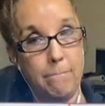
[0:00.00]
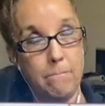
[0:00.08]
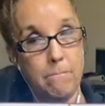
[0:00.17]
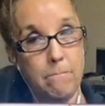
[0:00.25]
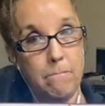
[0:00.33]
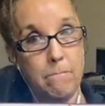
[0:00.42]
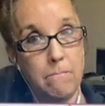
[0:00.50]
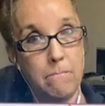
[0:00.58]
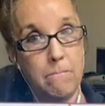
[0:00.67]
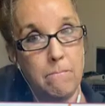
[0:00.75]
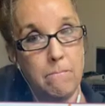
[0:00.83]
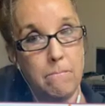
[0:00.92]

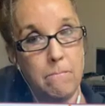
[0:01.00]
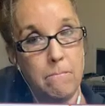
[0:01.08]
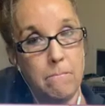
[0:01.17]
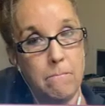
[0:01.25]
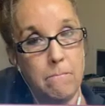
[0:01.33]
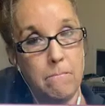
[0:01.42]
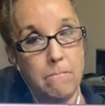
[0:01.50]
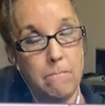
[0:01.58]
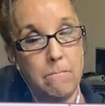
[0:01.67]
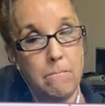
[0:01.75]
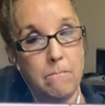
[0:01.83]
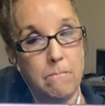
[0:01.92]

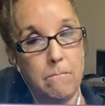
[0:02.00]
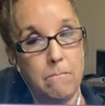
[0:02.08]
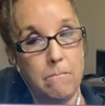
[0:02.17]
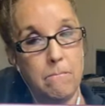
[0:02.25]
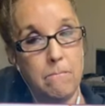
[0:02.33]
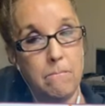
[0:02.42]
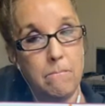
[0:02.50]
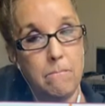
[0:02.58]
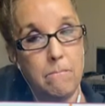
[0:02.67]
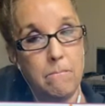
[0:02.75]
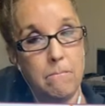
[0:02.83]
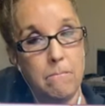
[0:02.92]

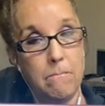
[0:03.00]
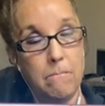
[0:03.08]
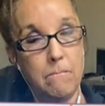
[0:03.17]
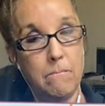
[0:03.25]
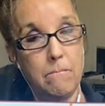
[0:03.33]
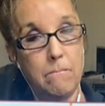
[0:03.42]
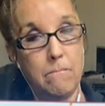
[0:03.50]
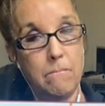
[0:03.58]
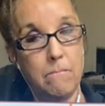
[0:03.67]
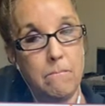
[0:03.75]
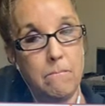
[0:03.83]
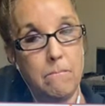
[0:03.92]

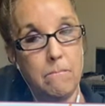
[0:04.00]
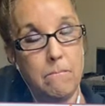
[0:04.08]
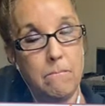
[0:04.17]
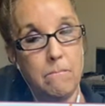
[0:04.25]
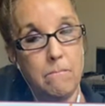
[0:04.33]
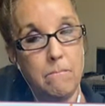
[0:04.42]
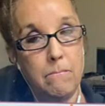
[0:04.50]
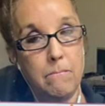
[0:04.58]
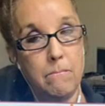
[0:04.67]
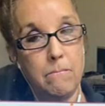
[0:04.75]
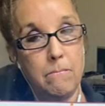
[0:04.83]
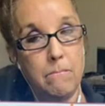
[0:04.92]

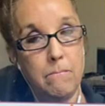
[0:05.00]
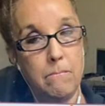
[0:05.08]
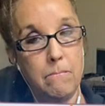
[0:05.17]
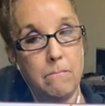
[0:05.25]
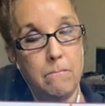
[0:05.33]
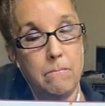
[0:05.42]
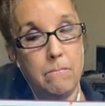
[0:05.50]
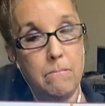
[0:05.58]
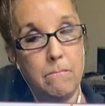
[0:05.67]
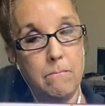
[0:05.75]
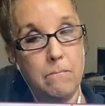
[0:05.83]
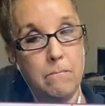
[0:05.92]

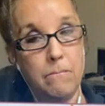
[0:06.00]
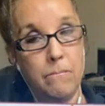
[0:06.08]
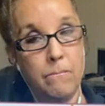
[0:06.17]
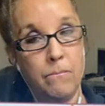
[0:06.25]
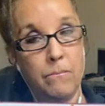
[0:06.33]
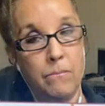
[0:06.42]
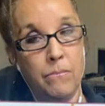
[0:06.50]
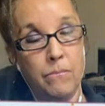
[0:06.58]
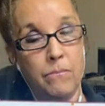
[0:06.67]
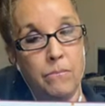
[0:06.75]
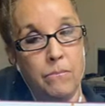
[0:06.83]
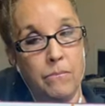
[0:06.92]

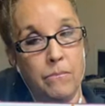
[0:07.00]
(silence)